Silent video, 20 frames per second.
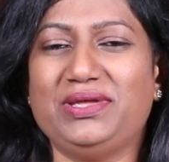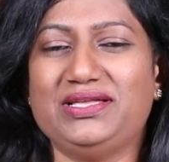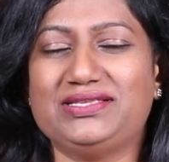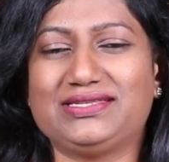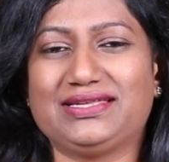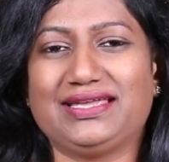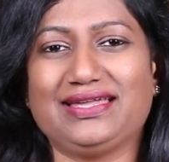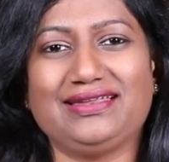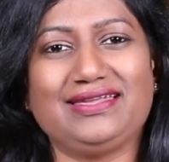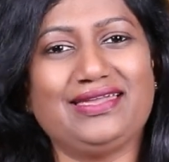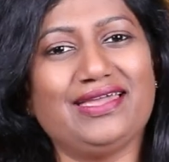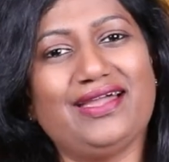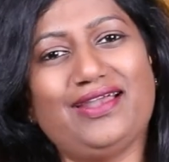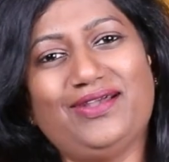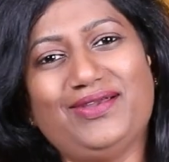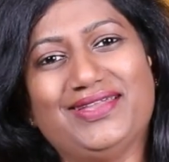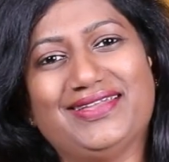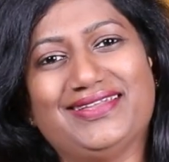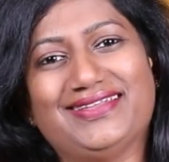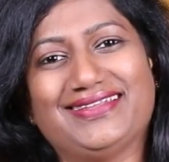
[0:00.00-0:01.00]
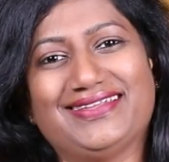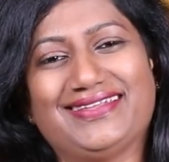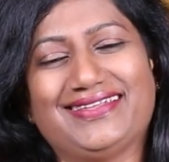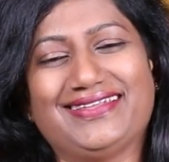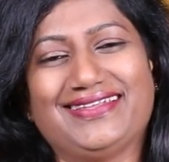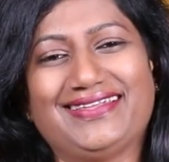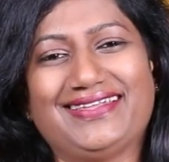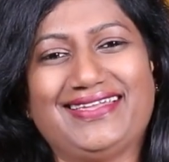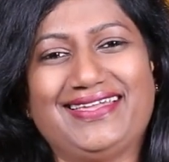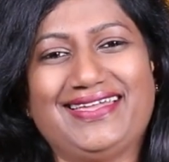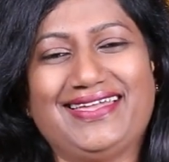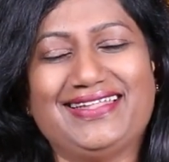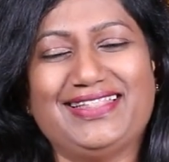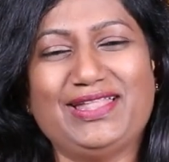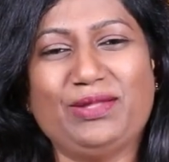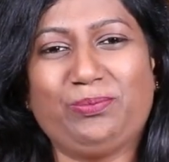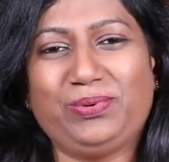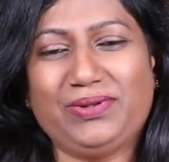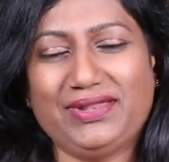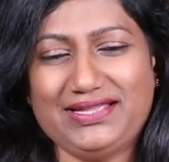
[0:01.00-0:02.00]
beast can carry.
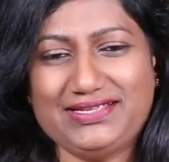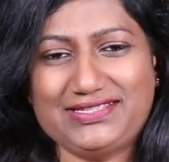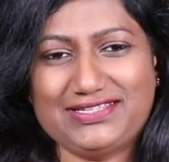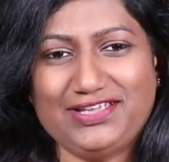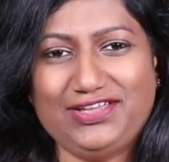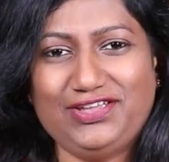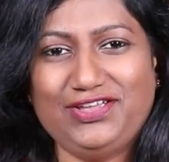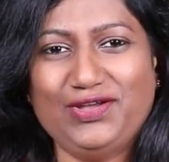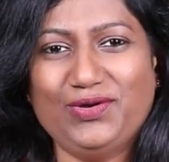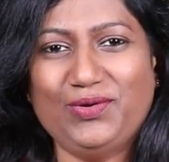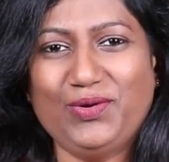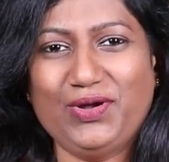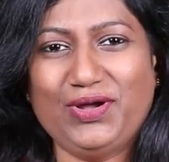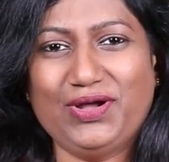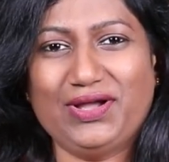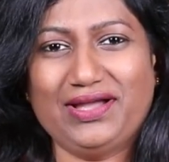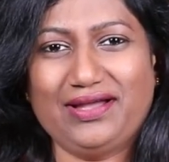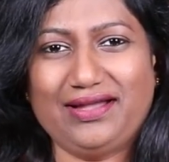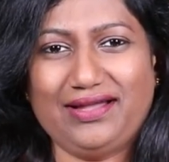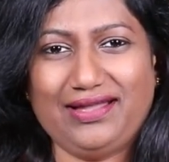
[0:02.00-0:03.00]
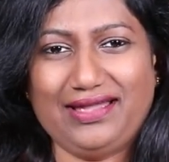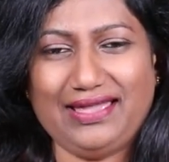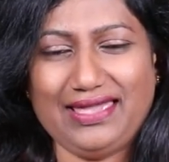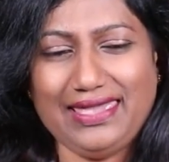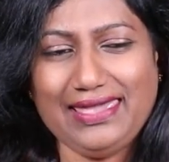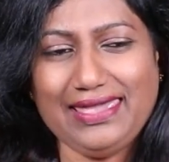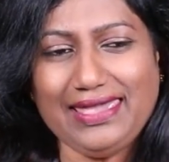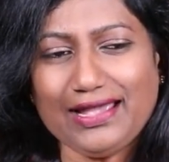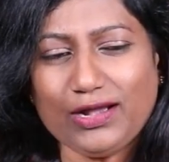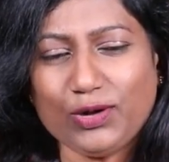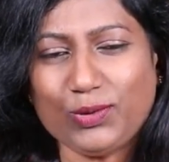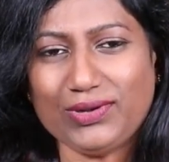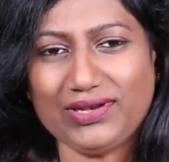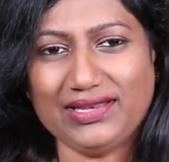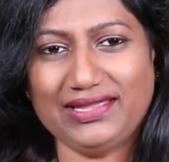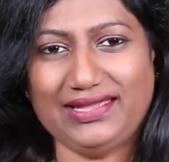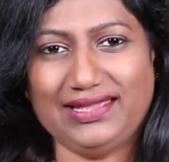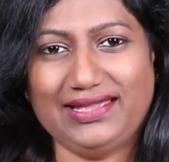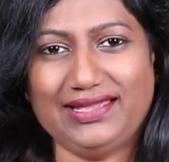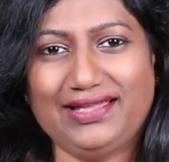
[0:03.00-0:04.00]
They place a yoke
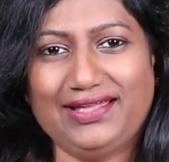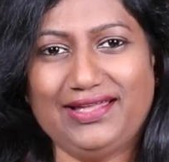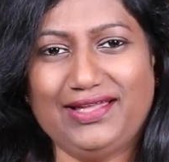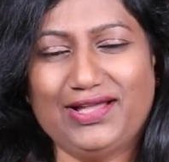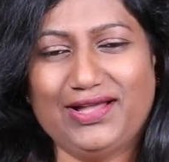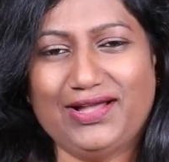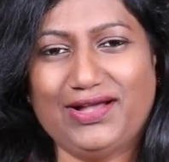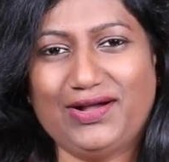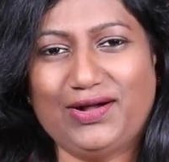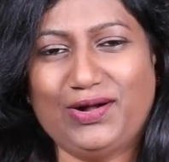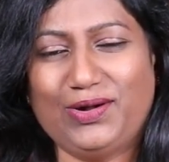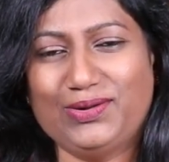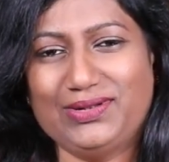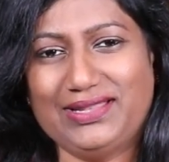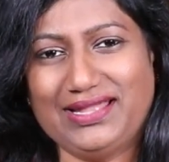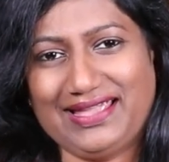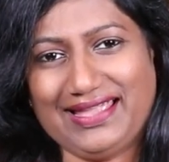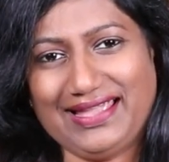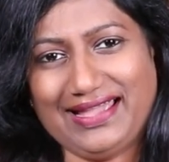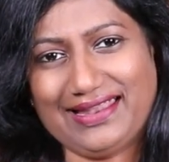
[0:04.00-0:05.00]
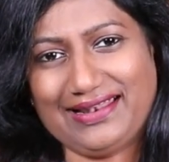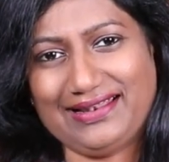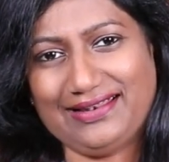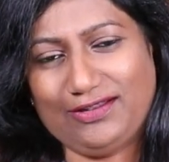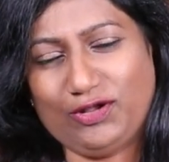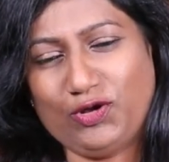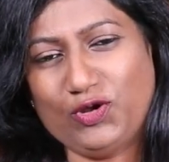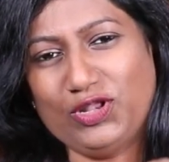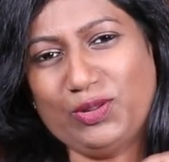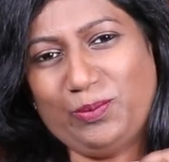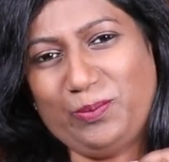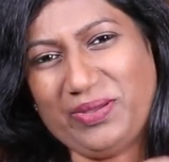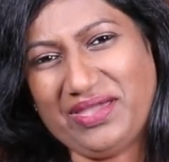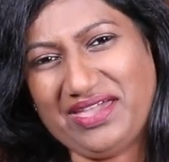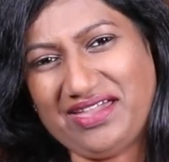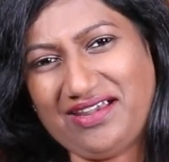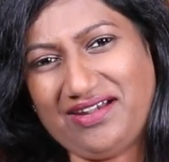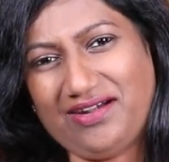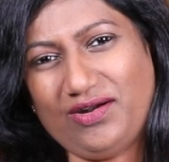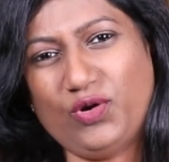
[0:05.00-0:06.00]
equally on the cattle, on the
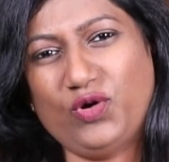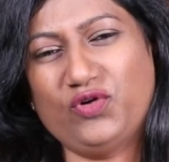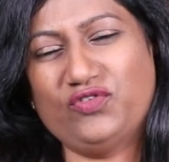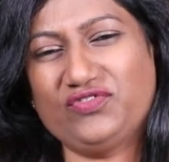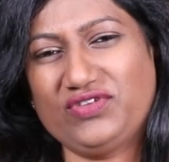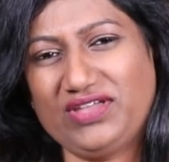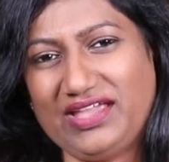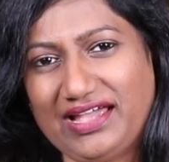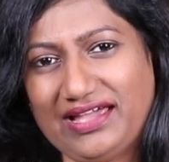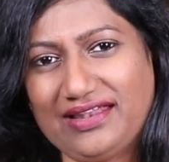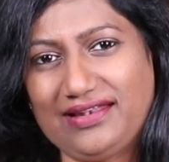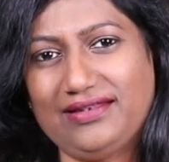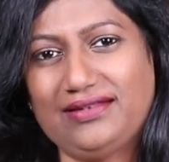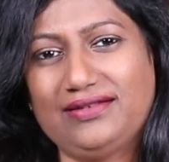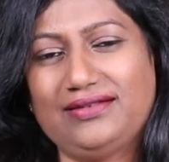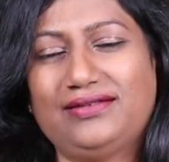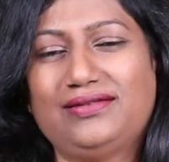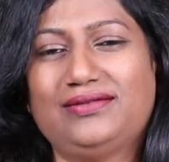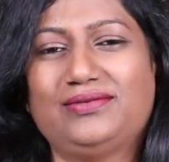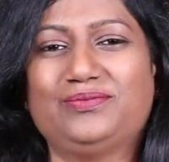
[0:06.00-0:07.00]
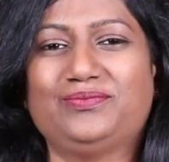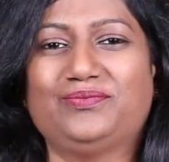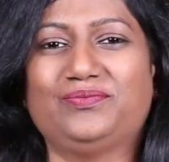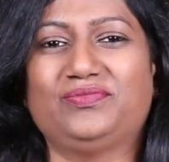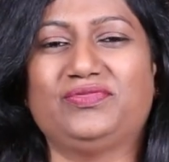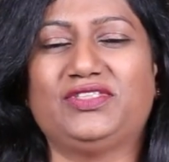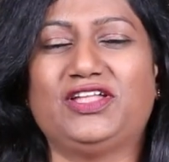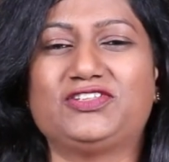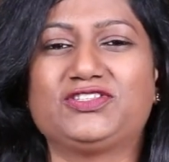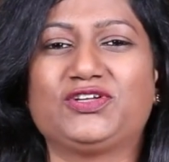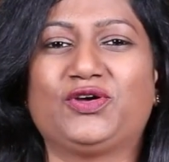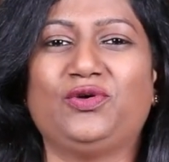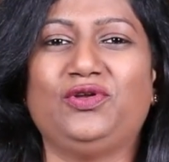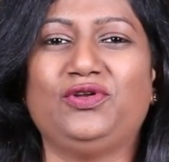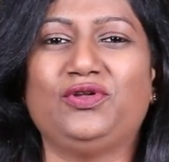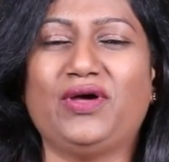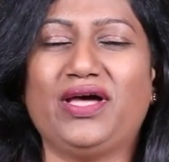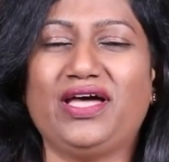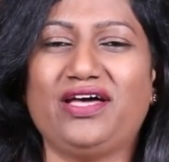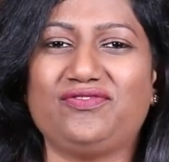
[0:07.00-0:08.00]
pair of cattle that's
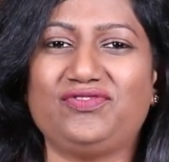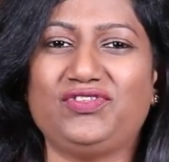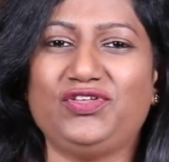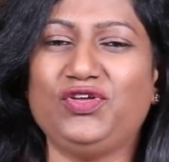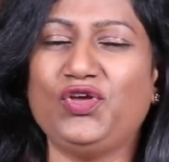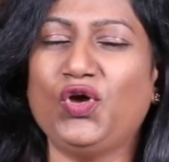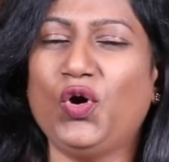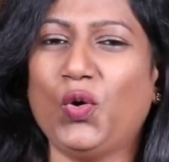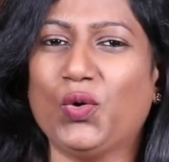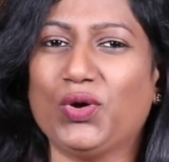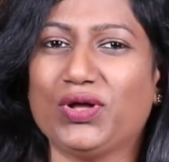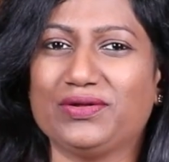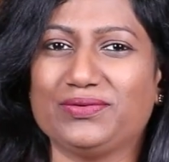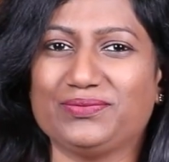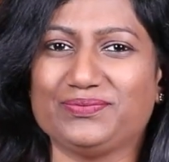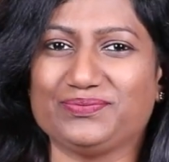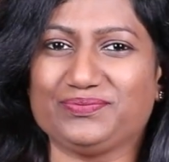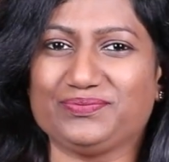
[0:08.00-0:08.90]
going to have the yoke.